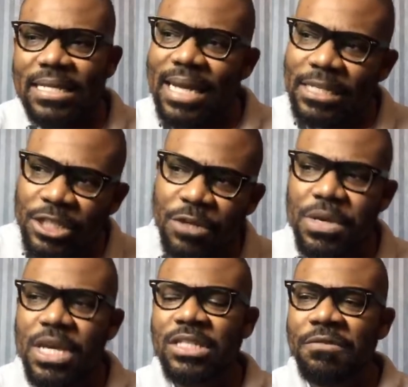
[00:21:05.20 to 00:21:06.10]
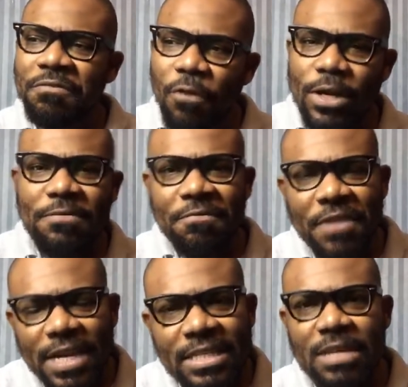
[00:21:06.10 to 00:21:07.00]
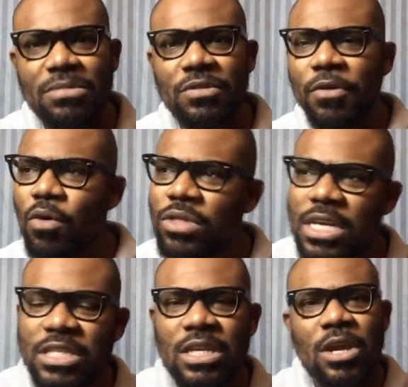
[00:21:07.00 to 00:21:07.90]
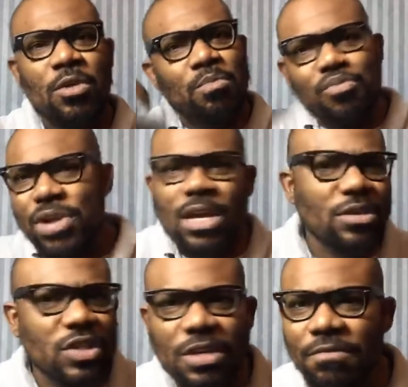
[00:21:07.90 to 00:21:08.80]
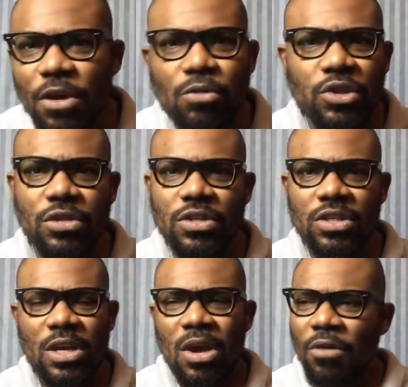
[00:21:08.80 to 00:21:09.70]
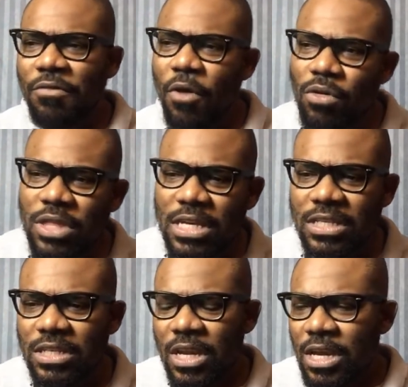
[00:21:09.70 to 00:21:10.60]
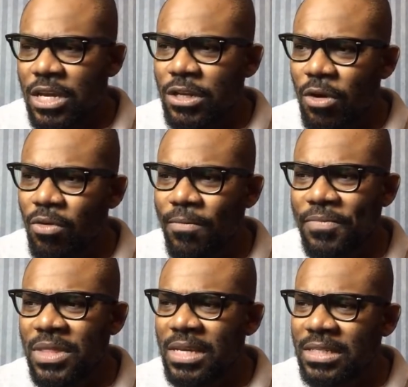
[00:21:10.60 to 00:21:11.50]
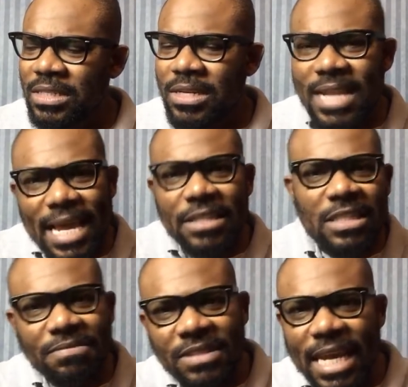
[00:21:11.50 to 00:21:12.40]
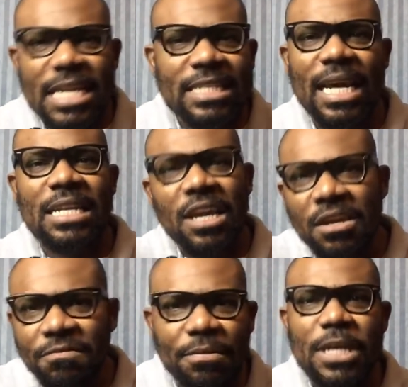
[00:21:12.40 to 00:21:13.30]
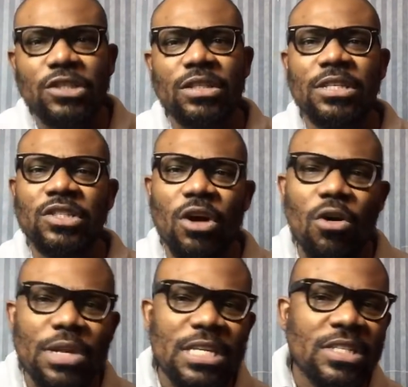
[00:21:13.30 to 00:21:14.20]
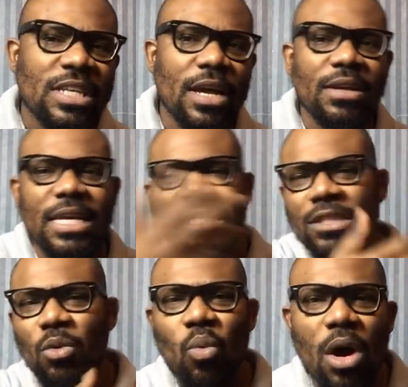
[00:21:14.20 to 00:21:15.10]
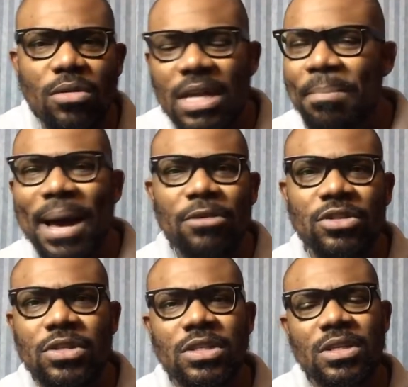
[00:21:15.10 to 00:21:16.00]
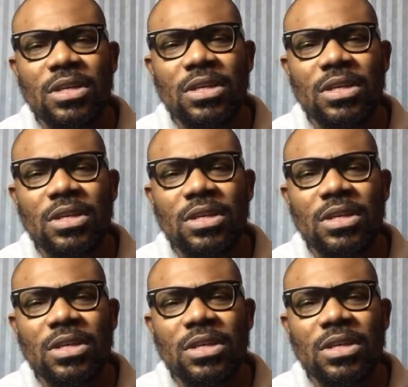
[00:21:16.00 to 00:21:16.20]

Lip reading: abiding Nigerians are falling victims of all these preconceived notions, of all this, this negative data and information that's already circulating the world about us.